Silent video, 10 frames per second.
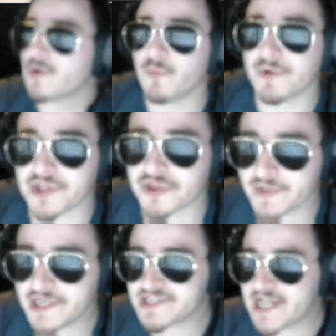With the
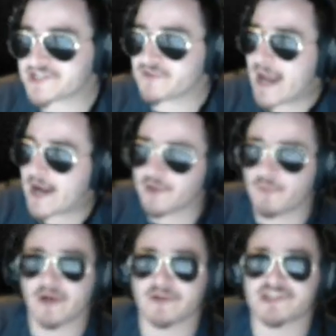3 states of matter that
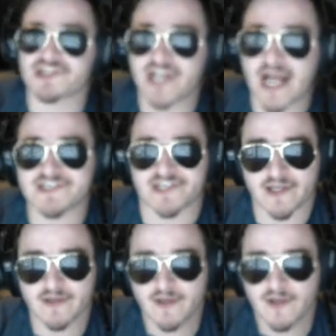we are discussing,
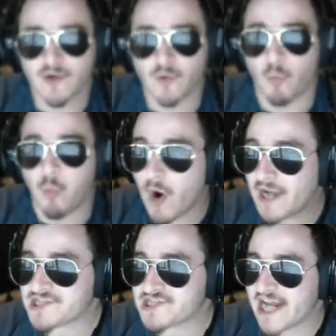
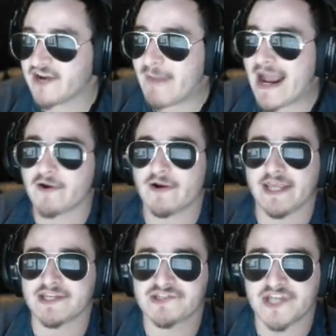what state of matter
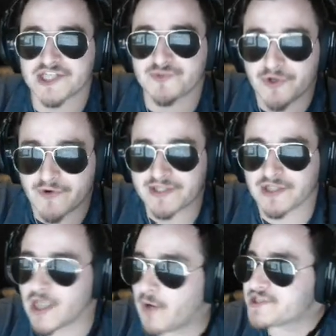exists when you're at the
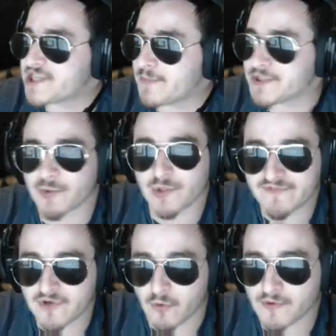lowest temperature? Well,
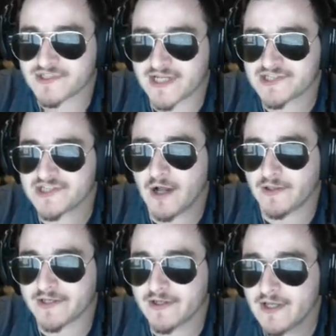of course, that's
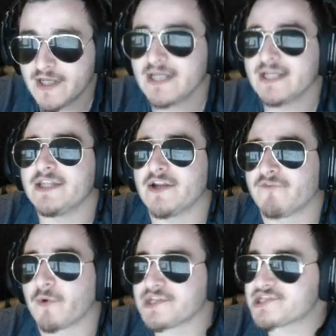solid.
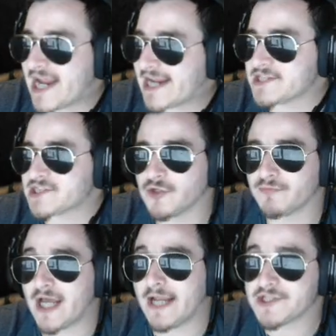Therefore, the second slope
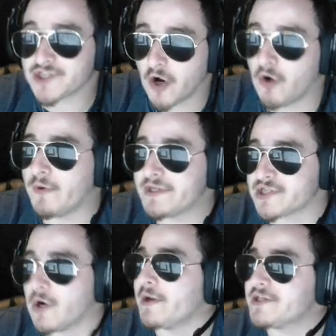line is always
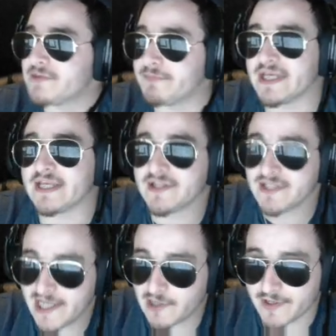going to be the
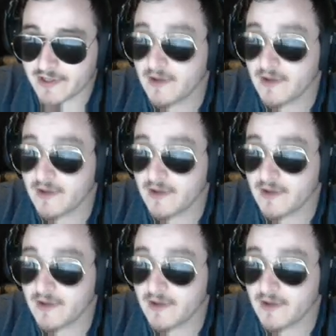liquid.